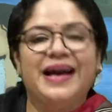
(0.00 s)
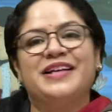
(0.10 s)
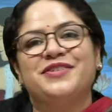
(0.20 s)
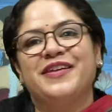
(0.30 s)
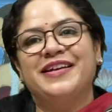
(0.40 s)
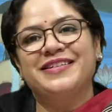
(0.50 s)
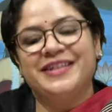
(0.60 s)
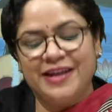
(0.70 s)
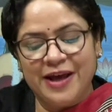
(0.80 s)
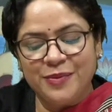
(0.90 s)
as well as
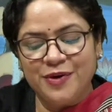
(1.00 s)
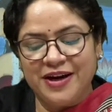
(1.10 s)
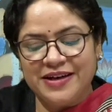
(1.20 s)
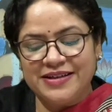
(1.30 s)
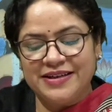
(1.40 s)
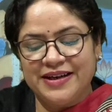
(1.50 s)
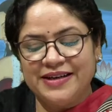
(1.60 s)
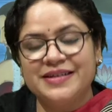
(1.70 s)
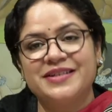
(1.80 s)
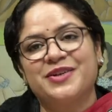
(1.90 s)
elaborate
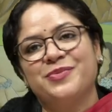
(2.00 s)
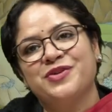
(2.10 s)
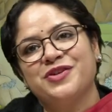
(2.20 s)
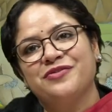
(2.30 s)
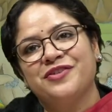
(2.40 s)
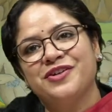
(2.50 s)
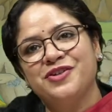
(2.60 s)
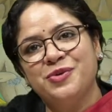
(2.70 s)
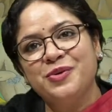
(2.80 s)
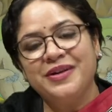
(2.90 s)
in description of
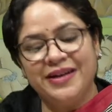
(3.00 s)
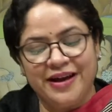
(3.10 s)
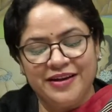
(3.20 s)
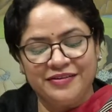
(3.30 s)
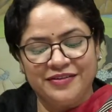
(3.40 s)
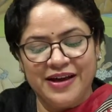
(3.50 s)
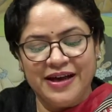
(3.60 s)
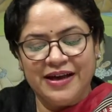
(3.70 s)
conjugal life